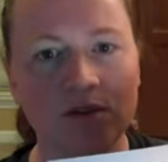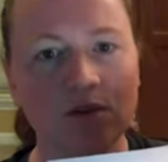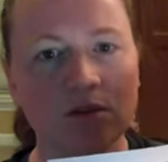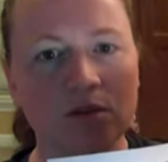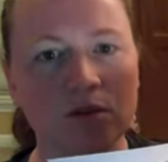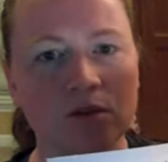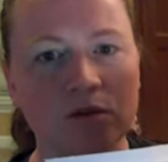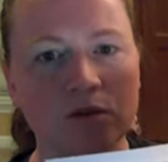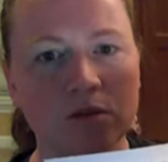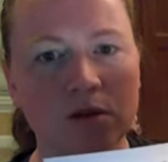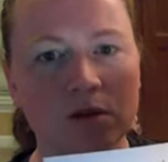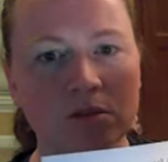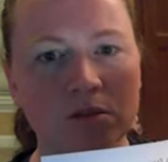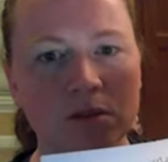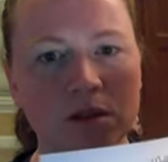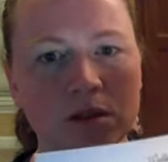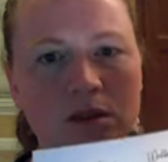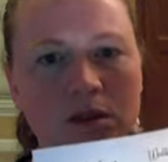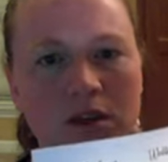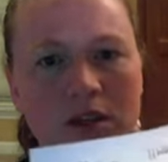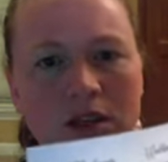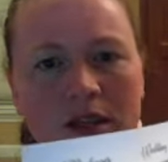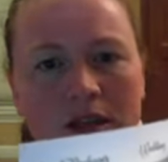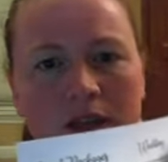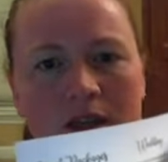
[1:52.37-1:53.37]
uniform
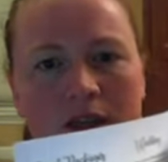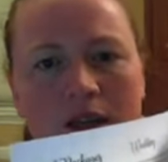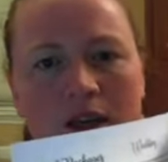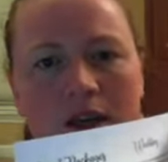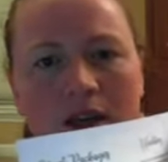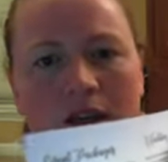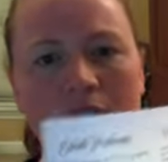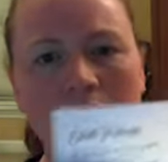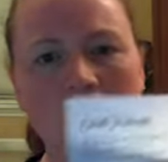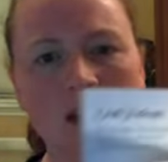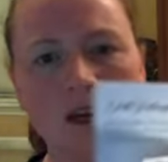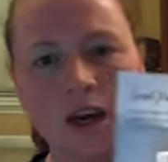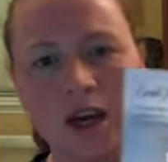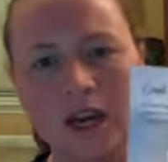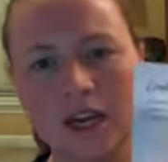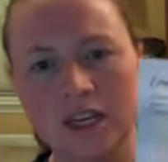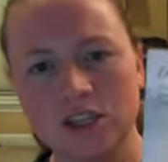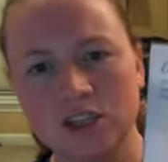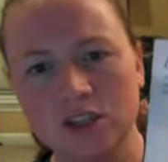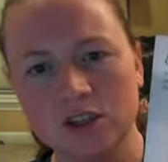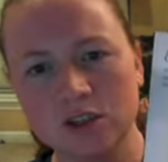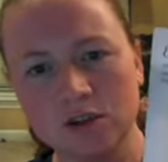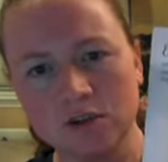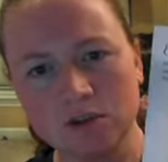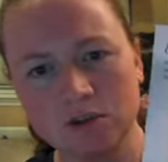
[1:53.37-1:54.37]
look. I
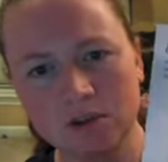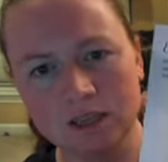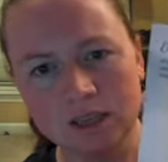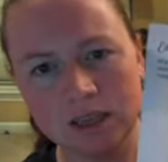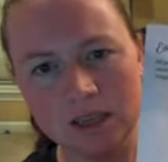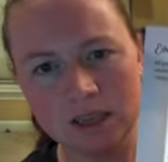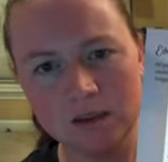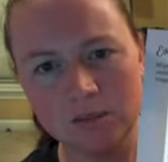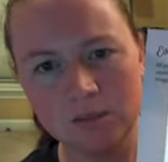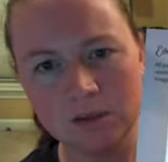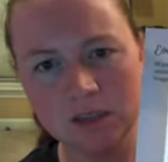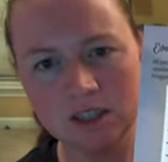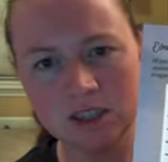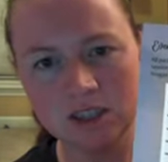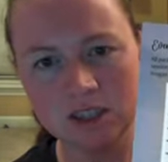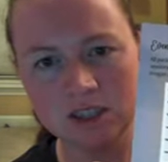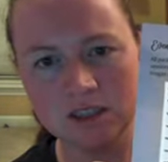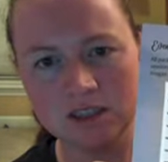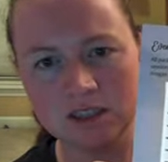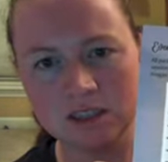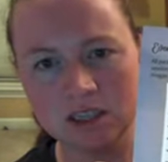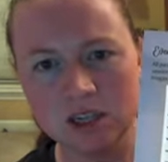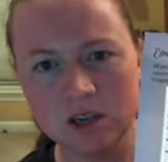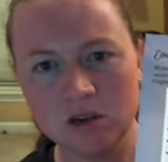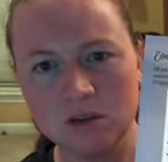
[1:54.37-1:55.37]
chose
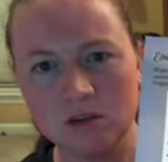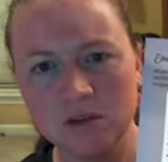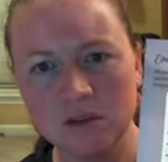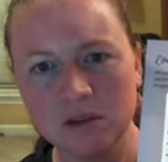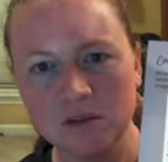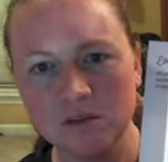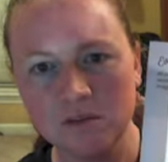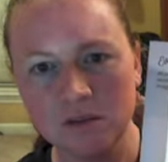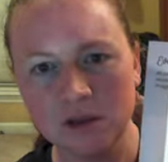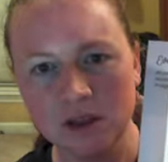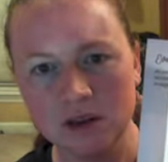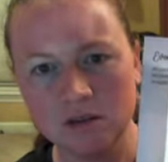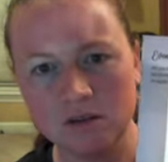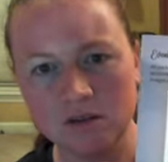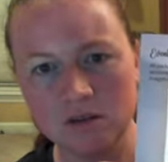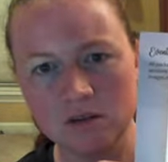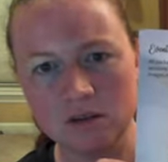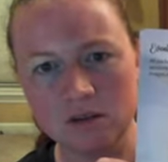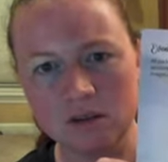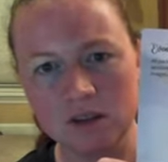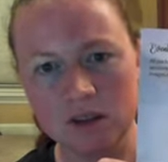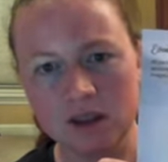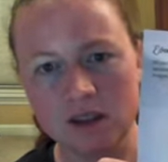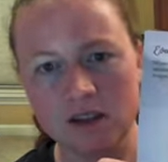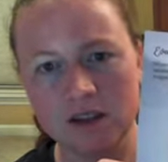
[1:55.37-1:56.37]
images to go in the middle
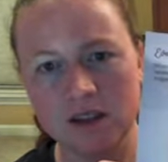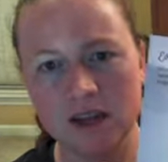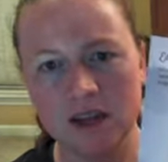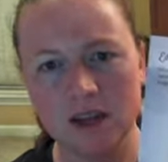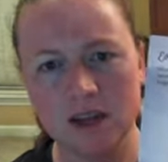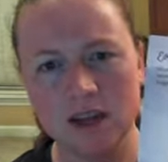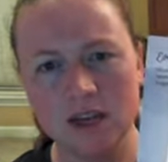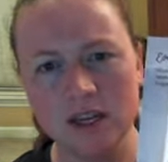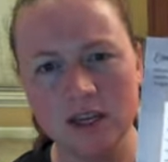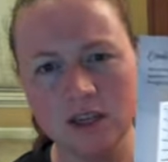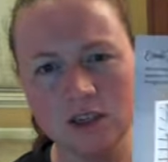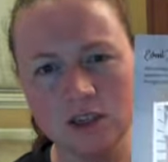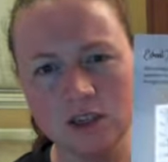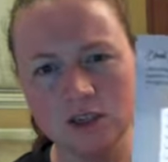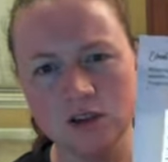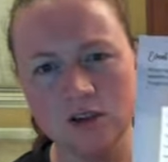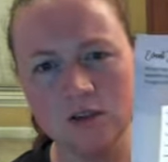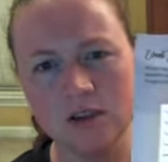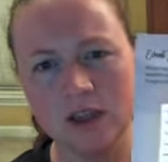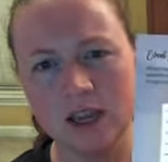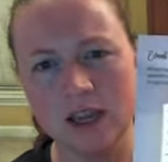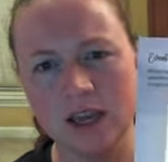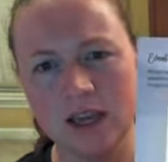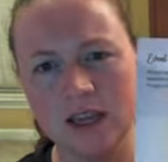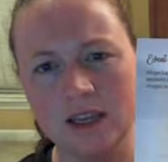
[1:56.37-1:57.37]
that kind of
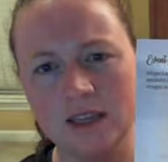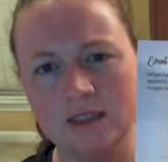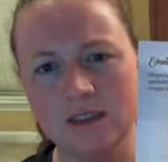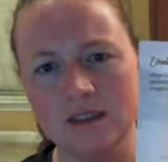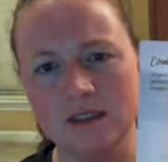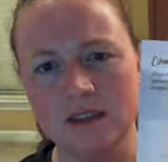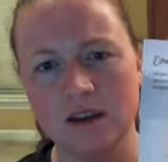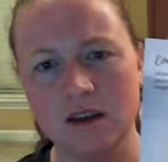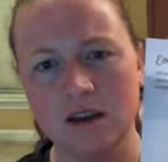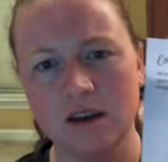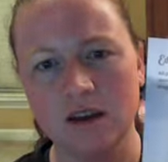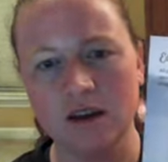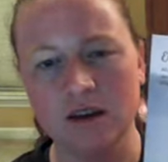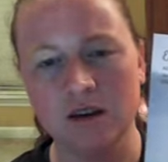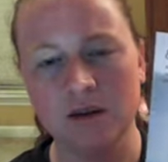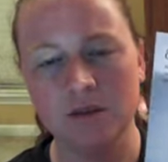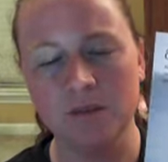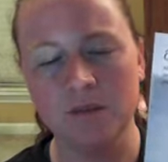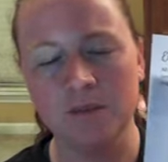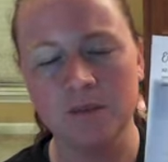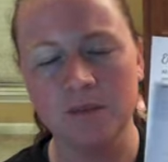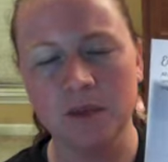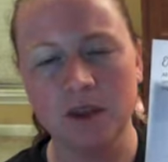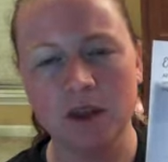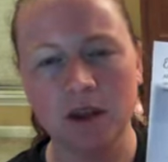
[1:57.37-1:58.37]
showcase
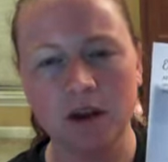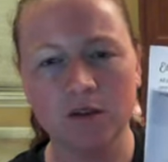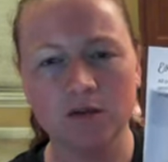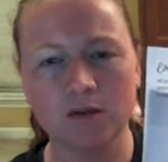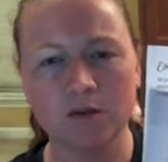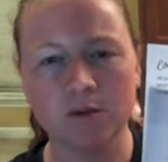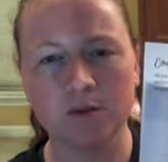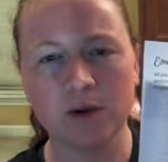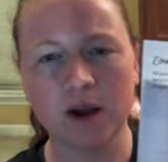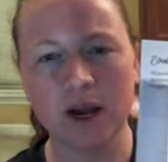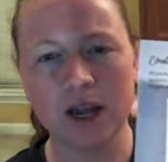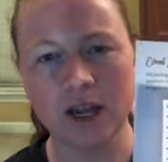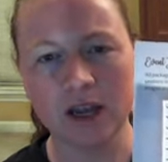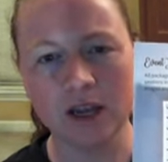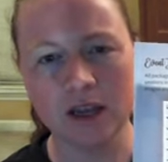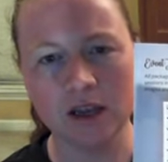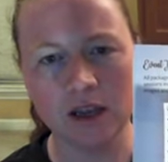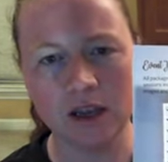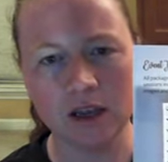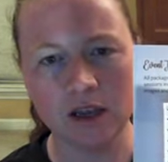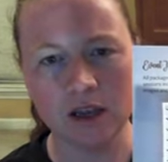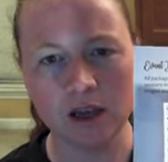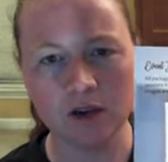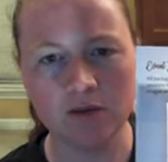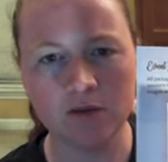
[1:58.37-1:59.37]
a
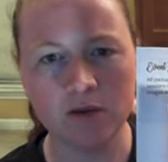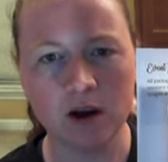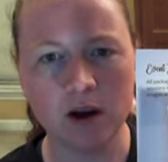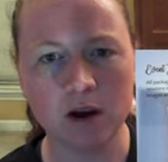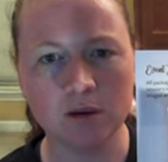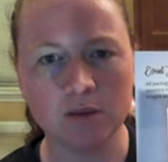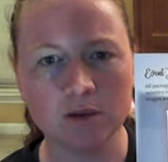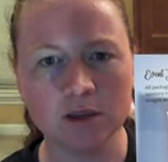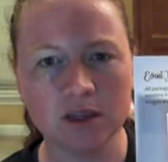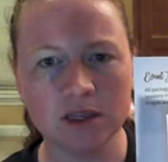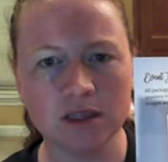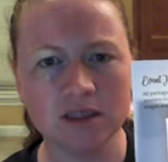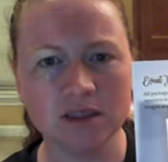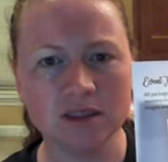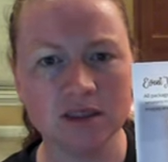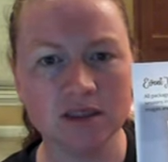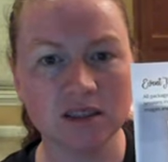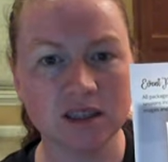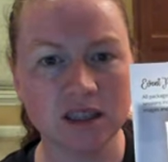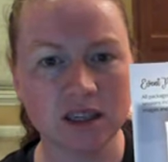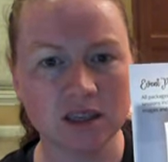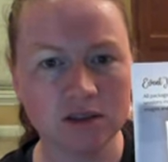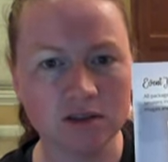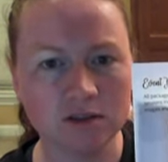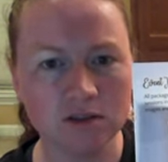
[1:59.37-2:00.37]
variety of Aubrey's
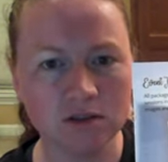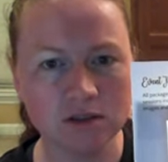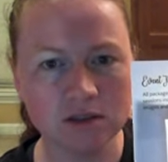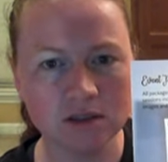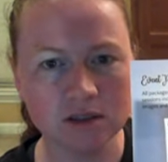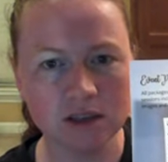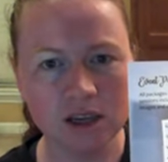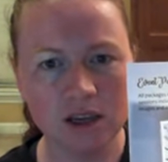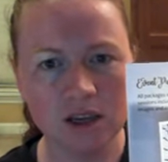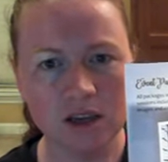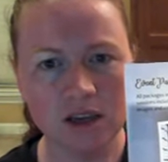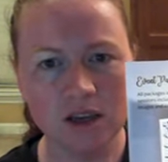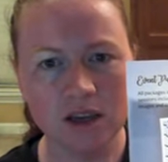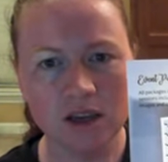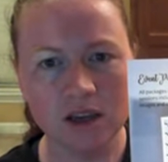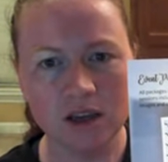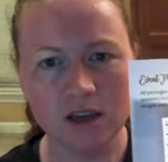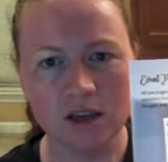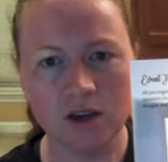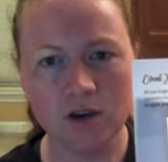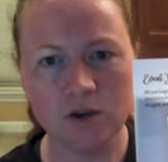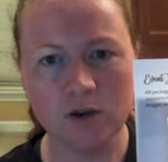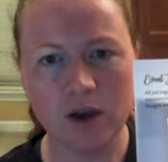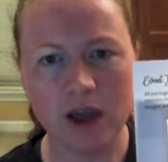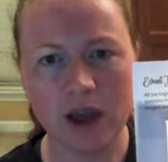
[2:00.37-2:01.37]
skills.
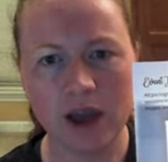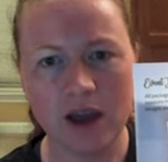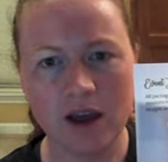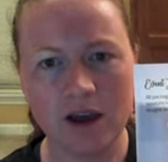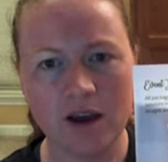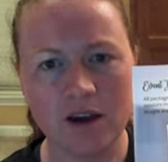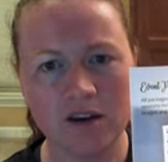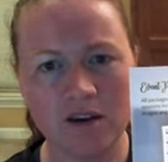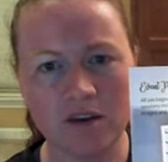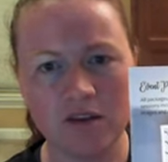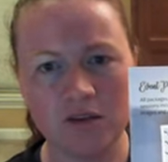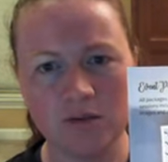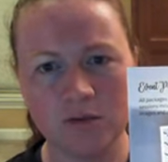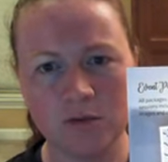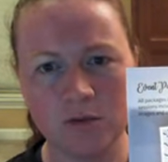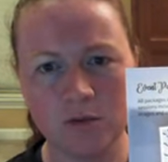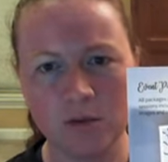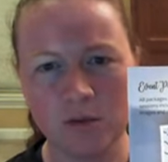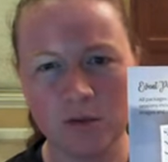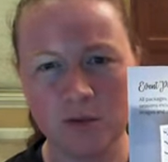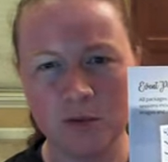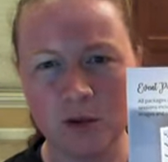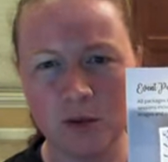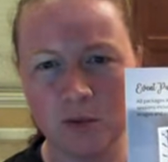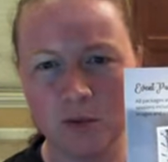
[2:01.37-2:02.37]
You have
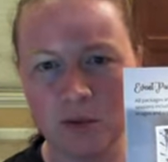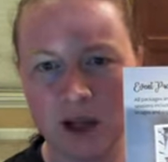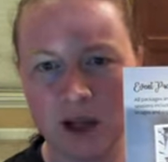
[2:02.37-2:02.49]
the